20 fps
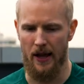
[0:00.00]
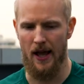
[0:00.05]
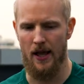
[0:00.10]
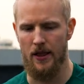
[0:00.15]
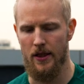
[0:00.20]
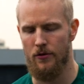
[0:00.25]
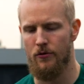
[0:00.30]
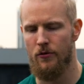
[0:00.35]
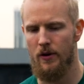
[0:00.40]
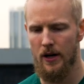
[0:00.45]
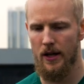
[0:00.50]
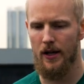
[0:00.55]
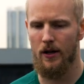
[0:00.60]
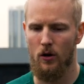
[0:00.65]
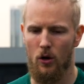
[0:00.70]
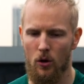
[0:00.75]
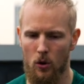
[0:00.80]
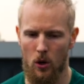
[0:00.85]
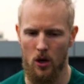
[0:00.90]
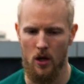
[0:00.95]
had to really
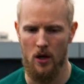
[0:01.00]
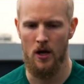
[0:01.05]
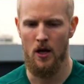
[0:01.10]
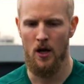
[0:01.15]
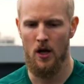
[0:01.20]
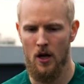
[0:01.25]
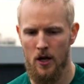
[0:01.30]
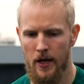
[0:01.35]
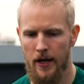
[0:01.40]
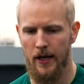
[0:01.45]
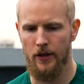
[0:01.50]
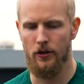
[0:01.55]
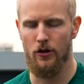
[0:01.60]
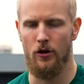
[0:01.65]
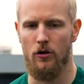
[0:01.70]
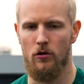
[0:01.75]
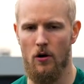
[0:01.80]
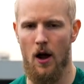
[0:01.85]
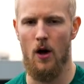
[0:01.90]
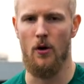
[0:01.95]
go into
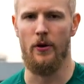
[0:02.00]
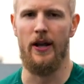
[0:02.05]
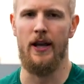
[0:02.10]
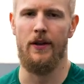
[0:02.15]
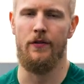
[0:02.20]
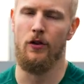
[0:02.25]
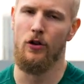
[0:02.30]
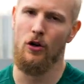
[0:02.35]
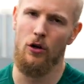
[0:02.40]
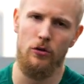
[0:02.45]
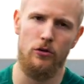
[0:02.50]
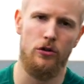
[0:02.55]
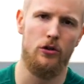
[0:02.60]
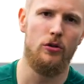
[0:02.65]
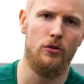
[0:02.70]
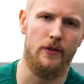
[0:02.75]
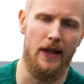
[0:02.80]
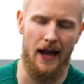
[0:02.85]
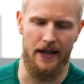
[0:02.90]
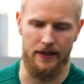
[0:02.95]
the ground. If you don't
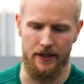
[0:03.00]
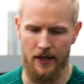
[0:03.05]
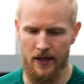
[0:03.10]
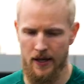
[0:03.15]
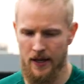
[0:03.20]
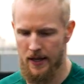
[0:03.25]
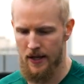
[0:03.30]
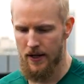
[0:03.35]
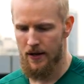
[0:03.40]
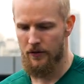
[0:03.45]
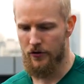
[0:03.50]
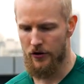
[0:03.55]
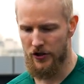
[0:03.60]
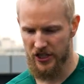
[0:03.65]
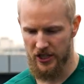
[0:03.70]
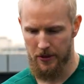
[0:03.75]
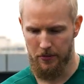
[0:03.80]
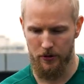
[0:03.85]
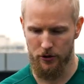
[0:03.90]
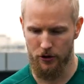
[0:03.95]
do that, for
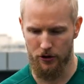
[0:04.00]
example,